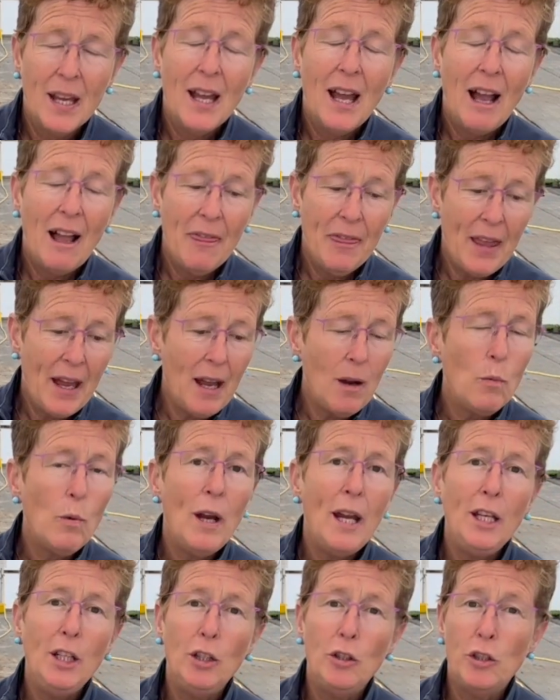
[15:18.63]
And that
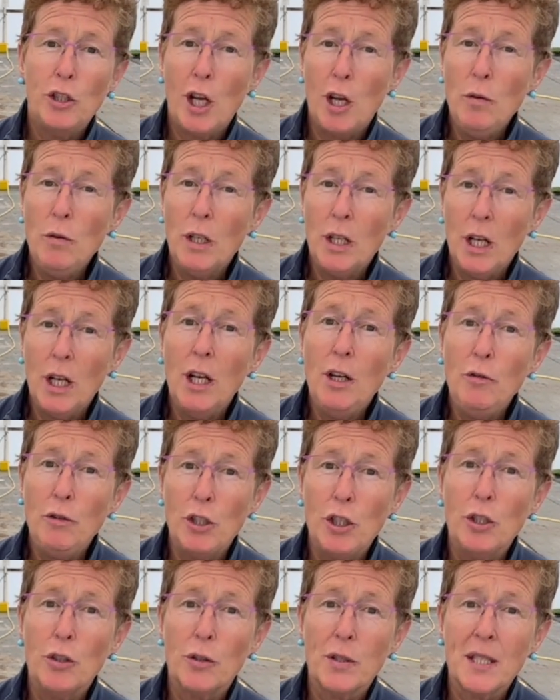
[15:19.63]
way you don't
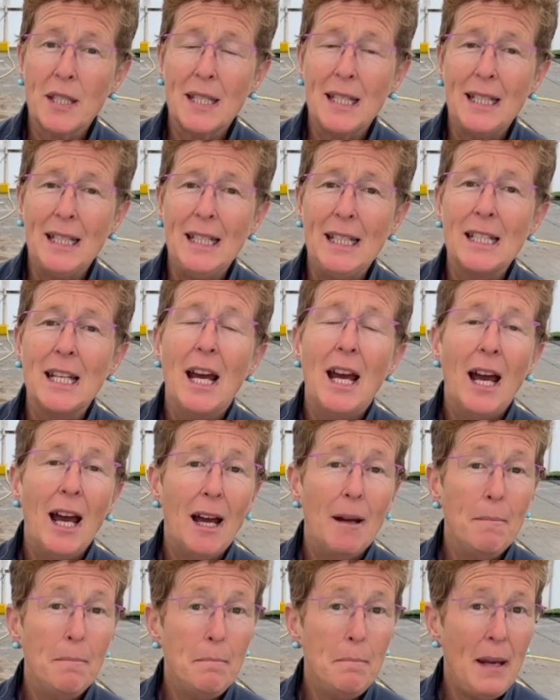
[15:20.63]
coat your seed
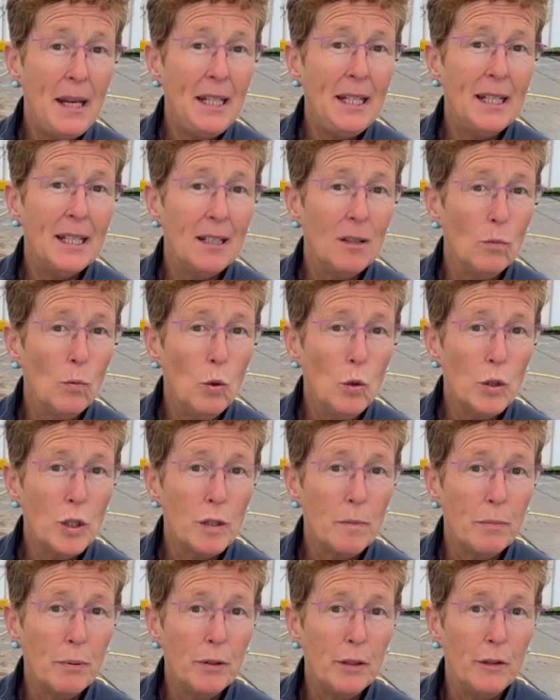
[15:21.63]
and make it
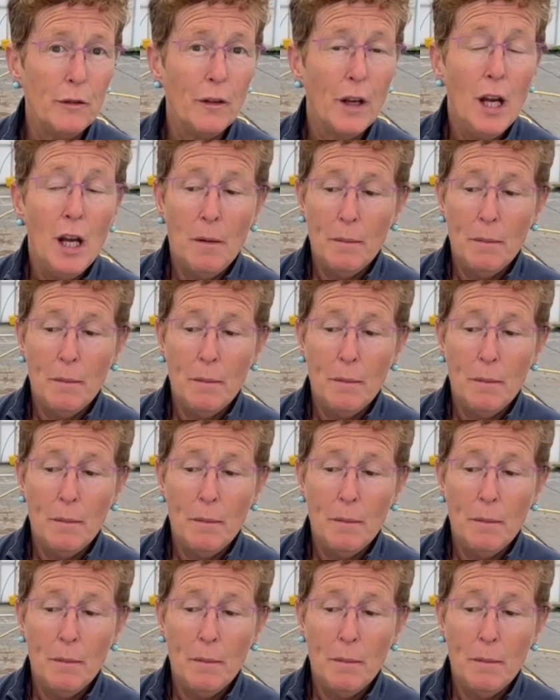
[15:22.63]
waterproof,